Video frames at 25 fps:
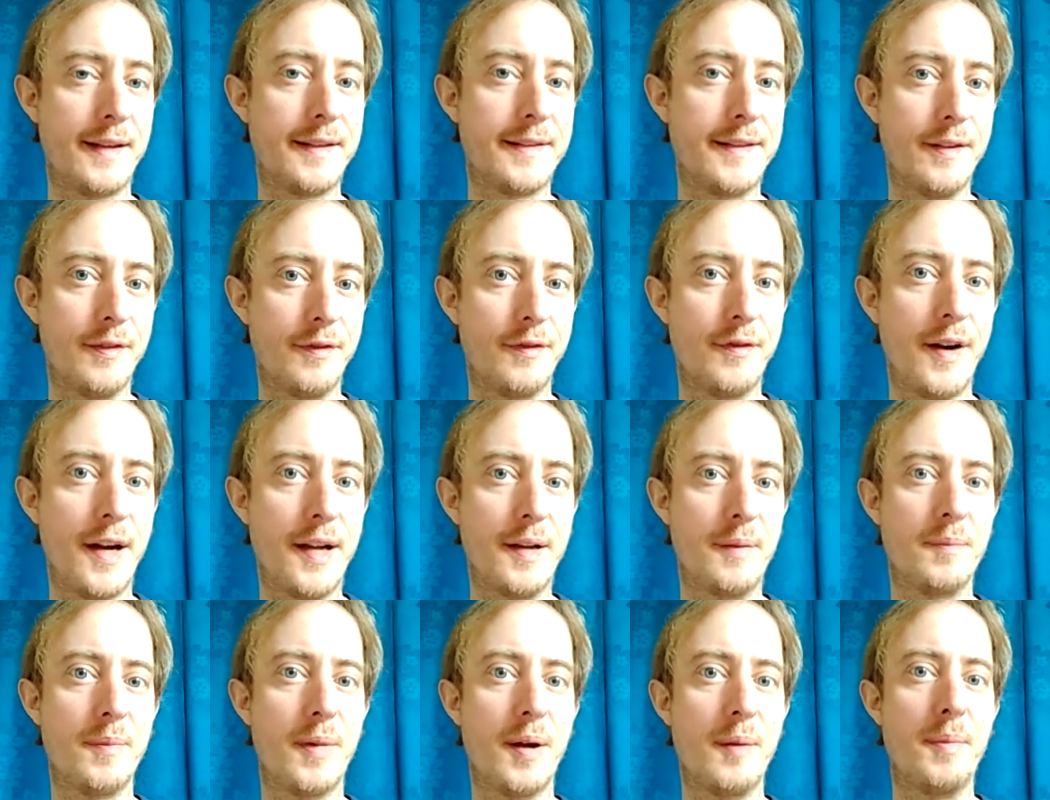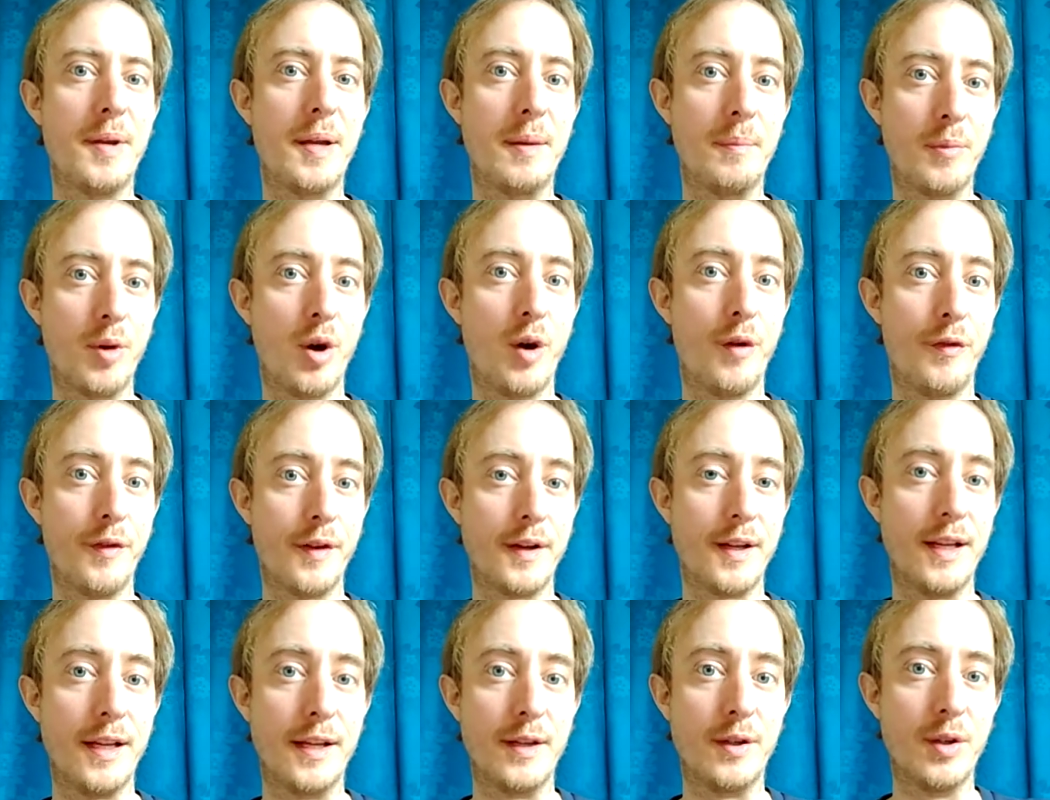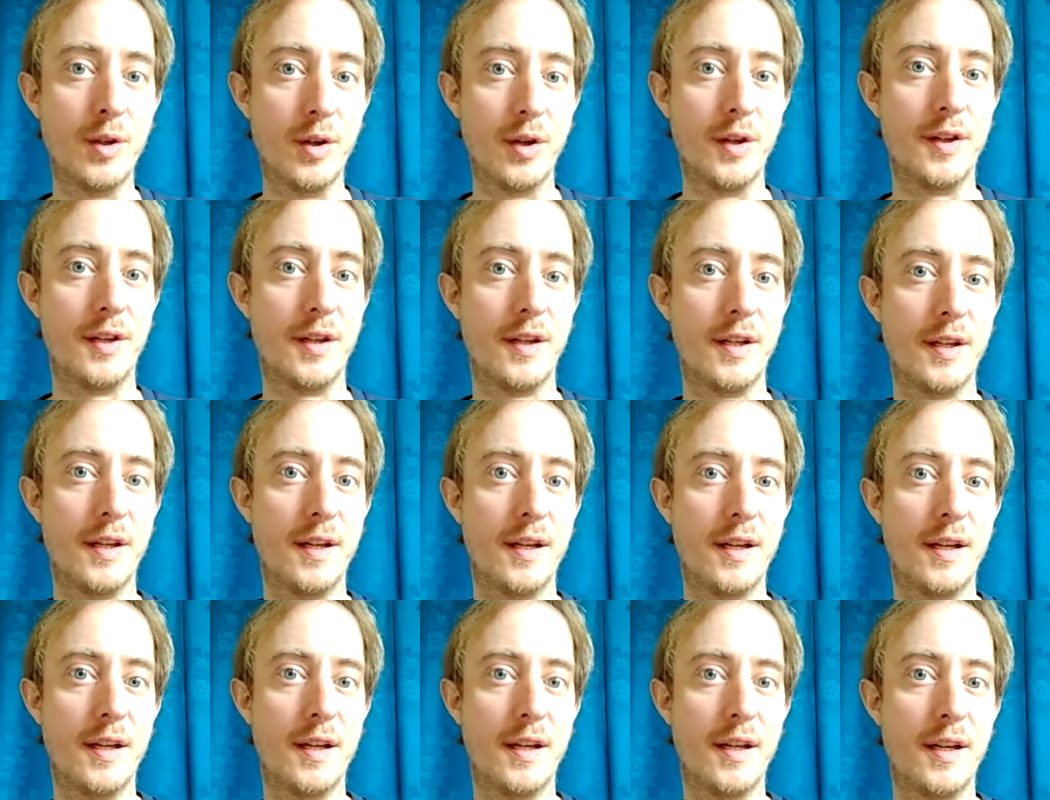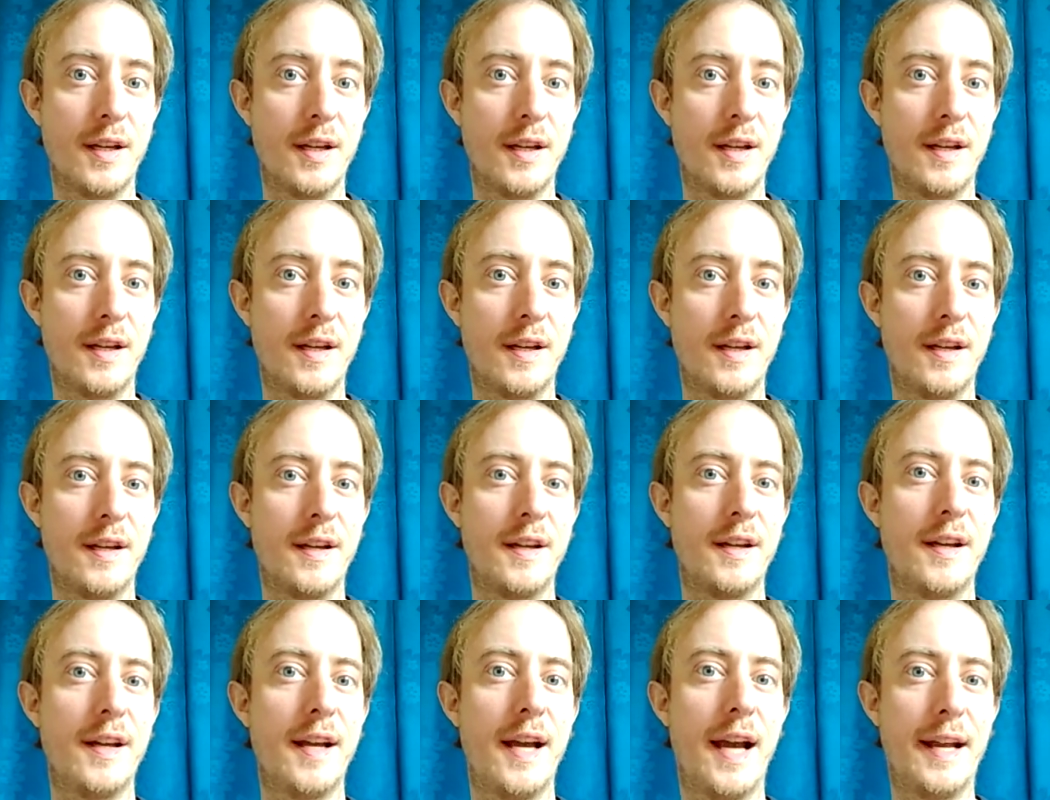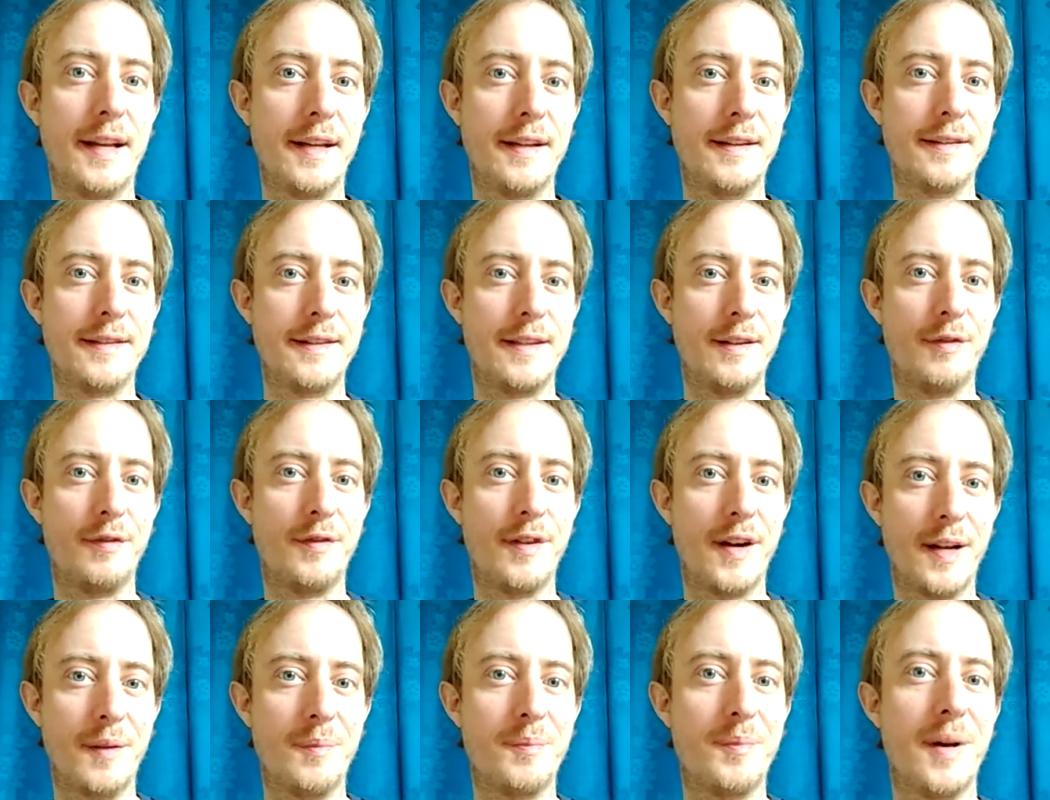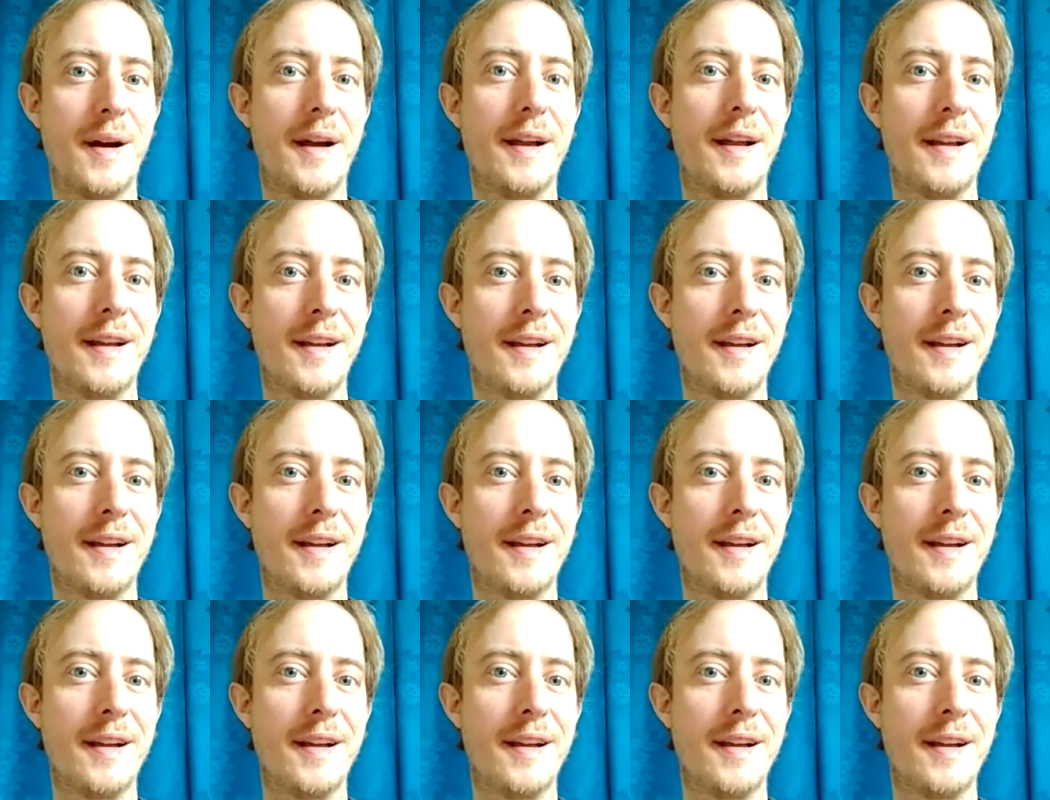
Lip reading: defined by being perfectly good. And it's defined by,